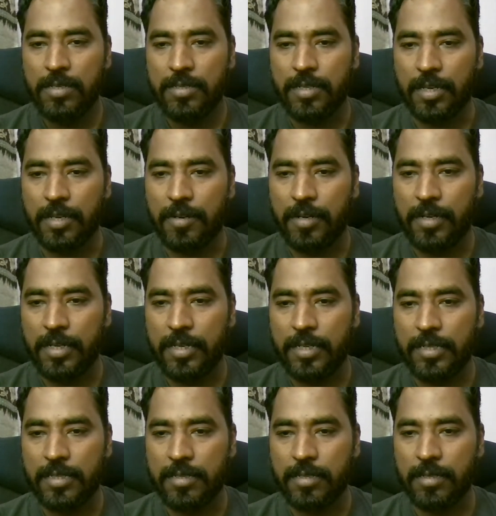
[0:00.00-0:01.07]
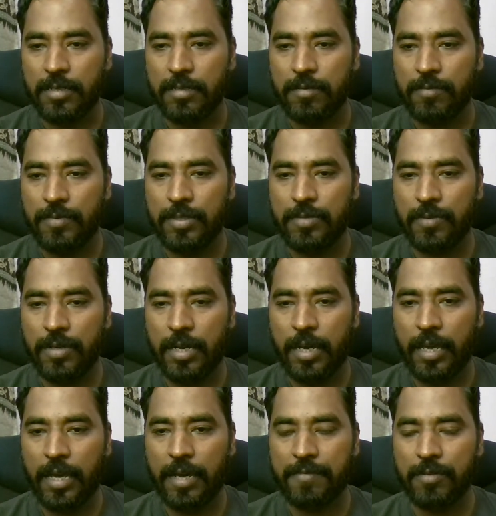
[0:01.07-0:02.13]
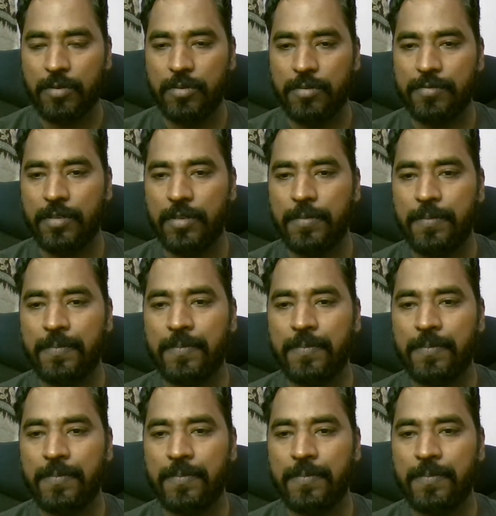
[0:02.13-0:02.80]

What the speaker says: Security Tester, which one I have to go for?